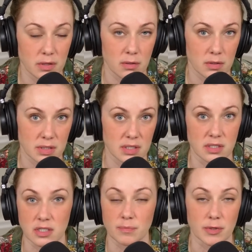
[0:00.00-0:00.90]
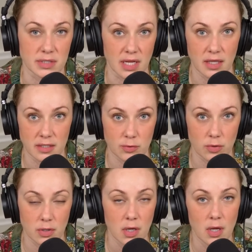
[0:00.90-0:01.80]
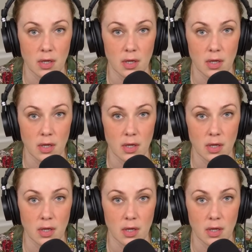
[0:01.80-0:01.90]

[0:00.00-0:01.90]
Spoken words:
narcissistic personality disorder